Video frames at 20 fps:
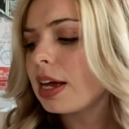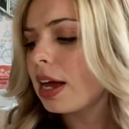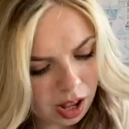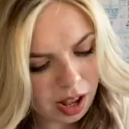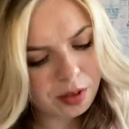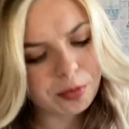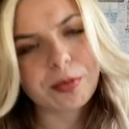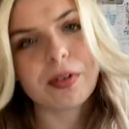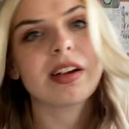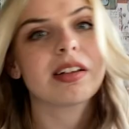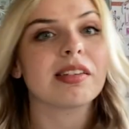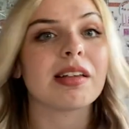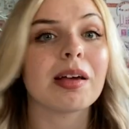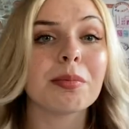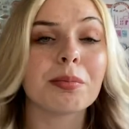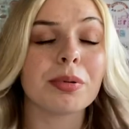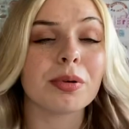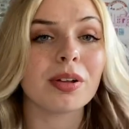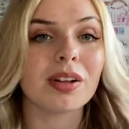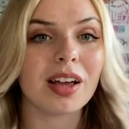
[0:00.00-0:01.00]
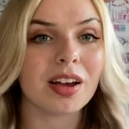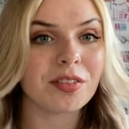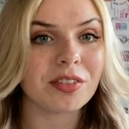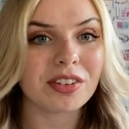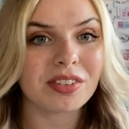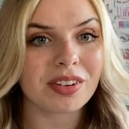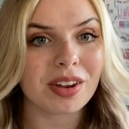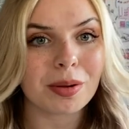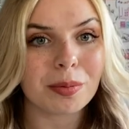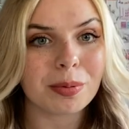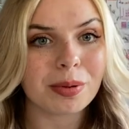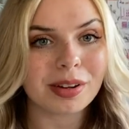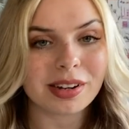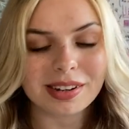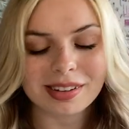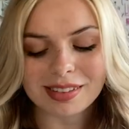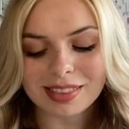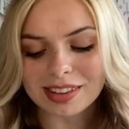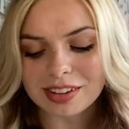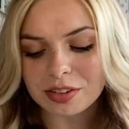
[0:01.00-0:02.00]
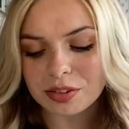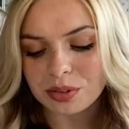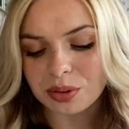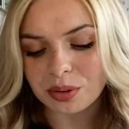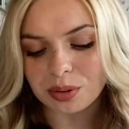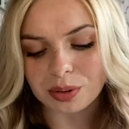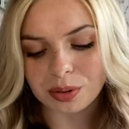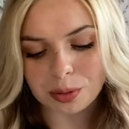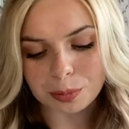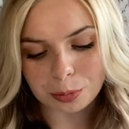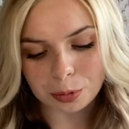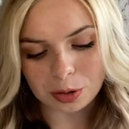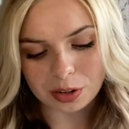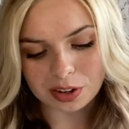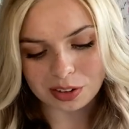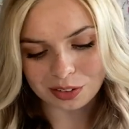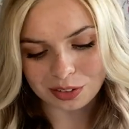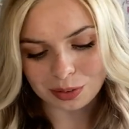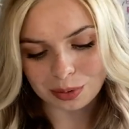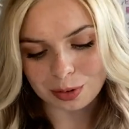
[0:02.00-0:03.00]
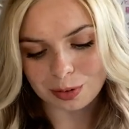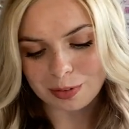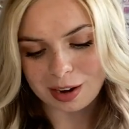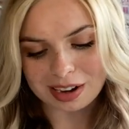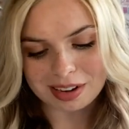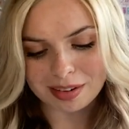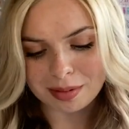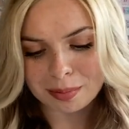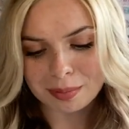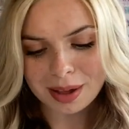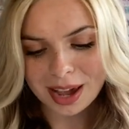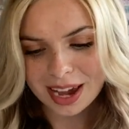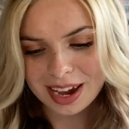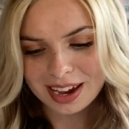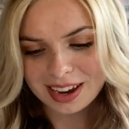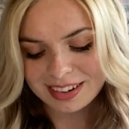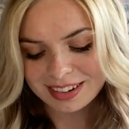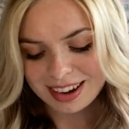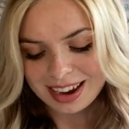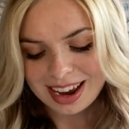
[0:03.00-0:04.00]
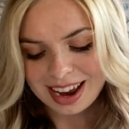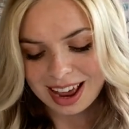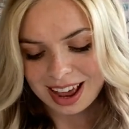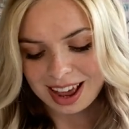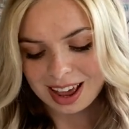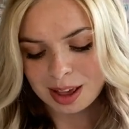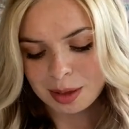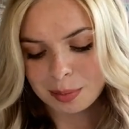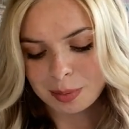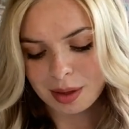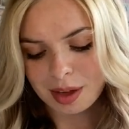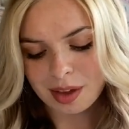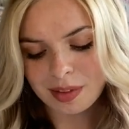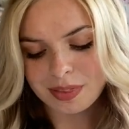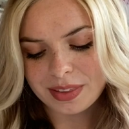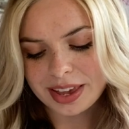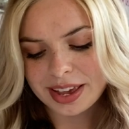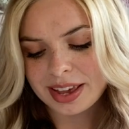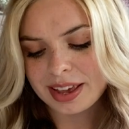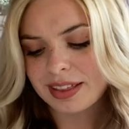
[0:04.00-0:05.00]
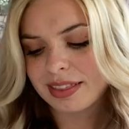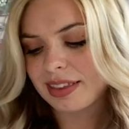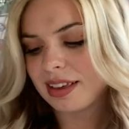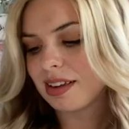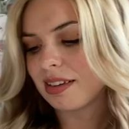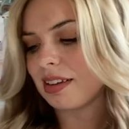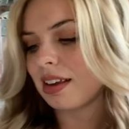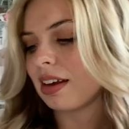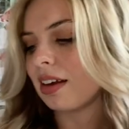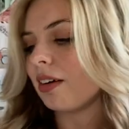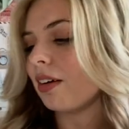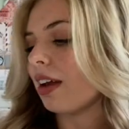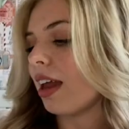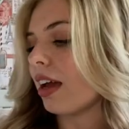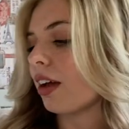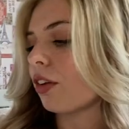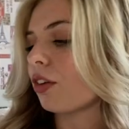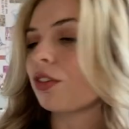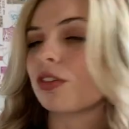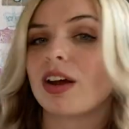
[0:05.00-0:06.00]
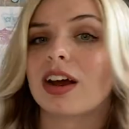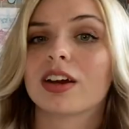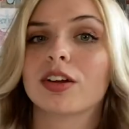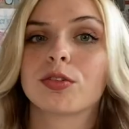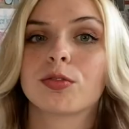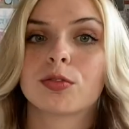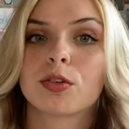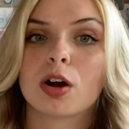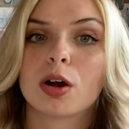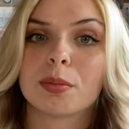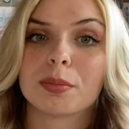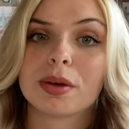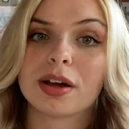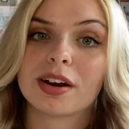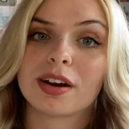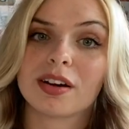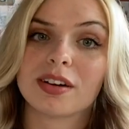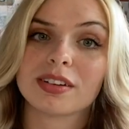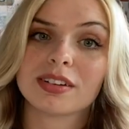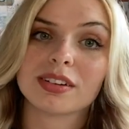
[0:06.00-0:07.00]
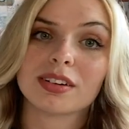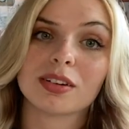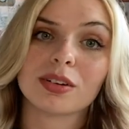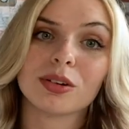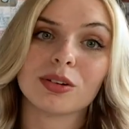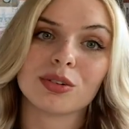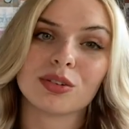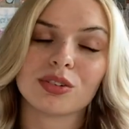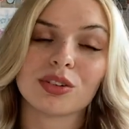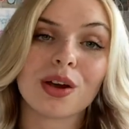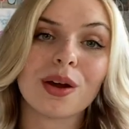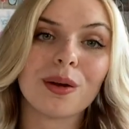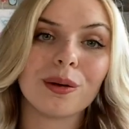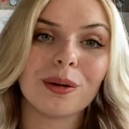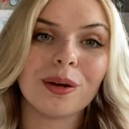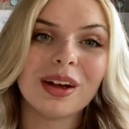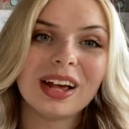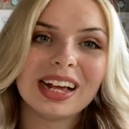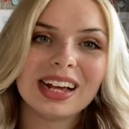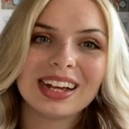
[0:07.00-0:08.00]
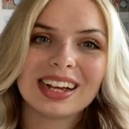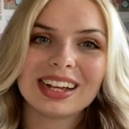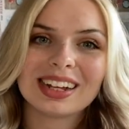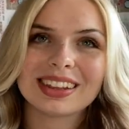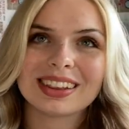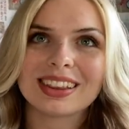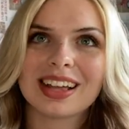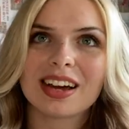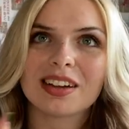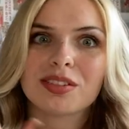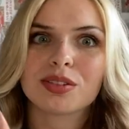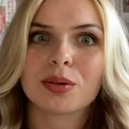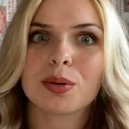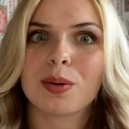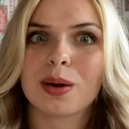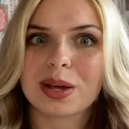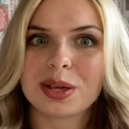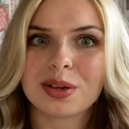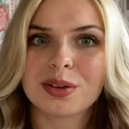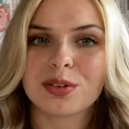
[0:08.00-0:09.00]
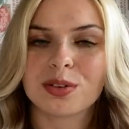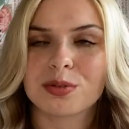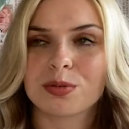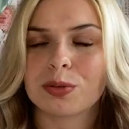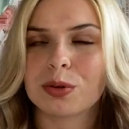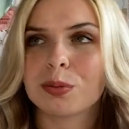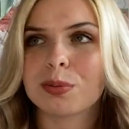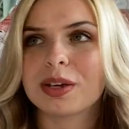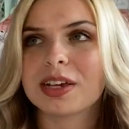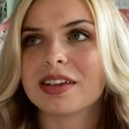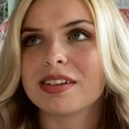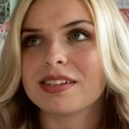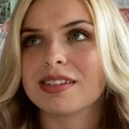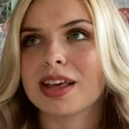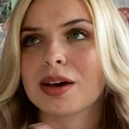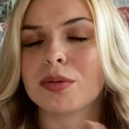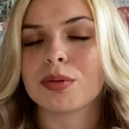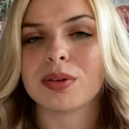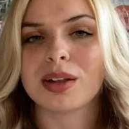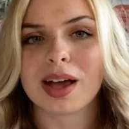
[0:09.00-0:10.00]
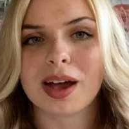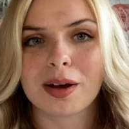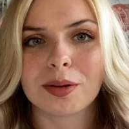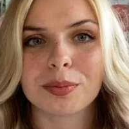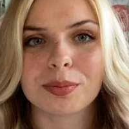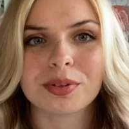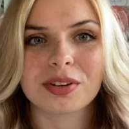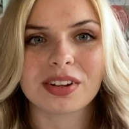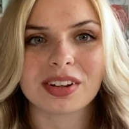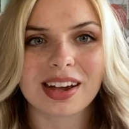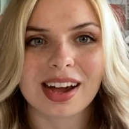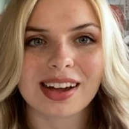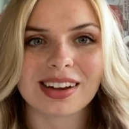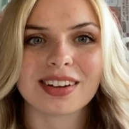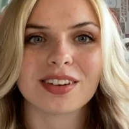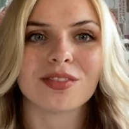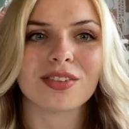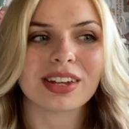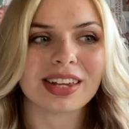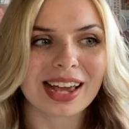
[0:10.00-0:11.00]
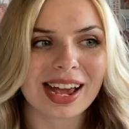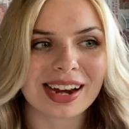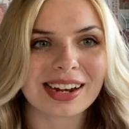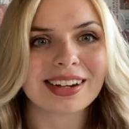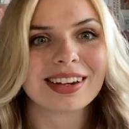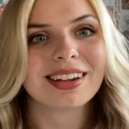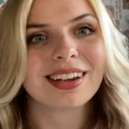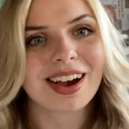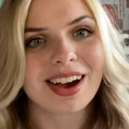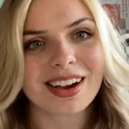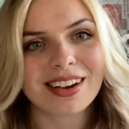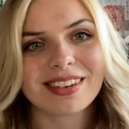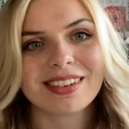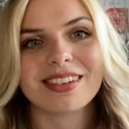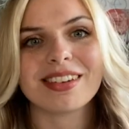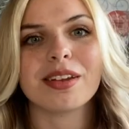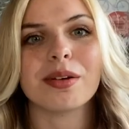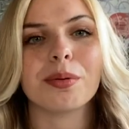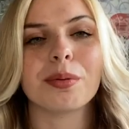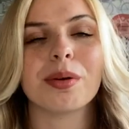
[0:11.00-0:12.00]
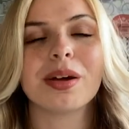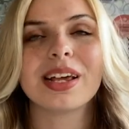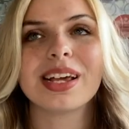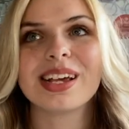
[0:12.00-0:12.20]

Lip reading: For example, I've just opened this tort law book onto a random page, and here there's a little extract from an article. So that's quite useful because that will help to kind of, again, guide you